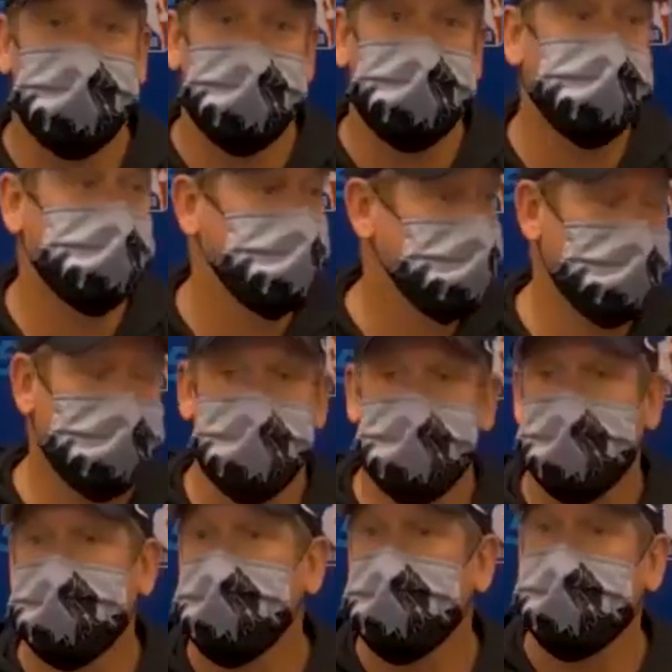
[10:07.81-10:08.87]
there was a long
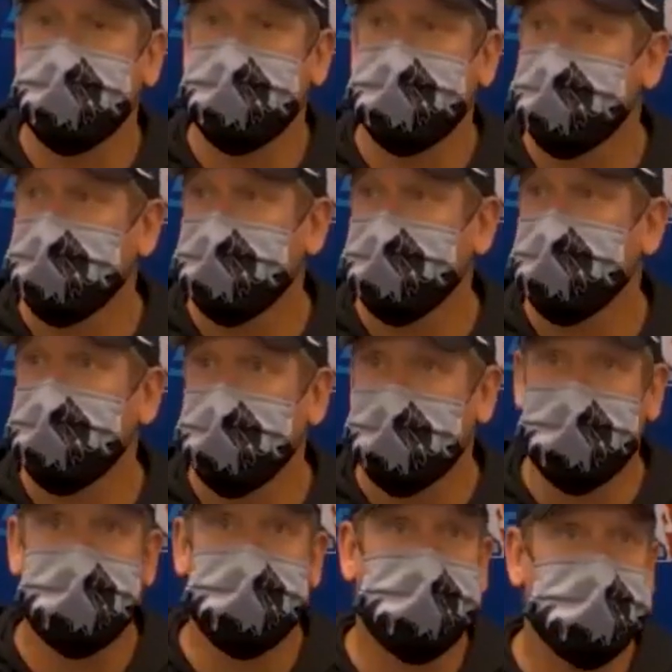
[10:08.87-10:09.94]
moment of okay,
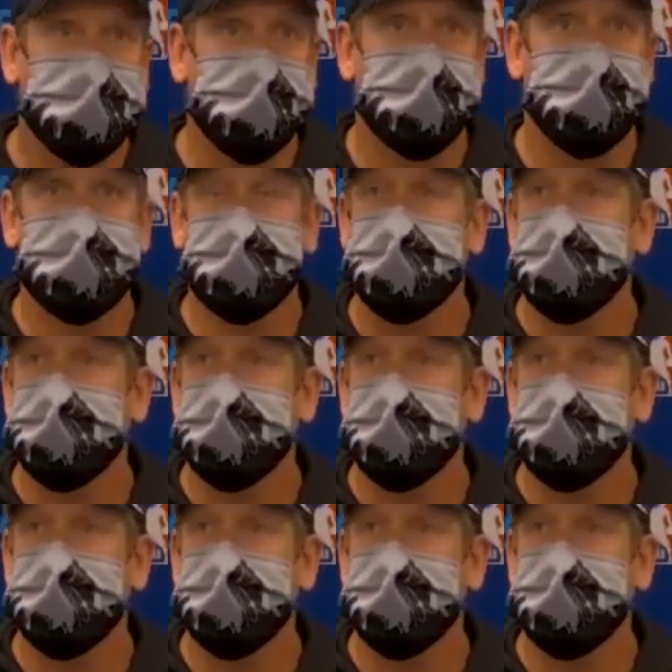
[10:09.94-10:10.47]
we are going to play,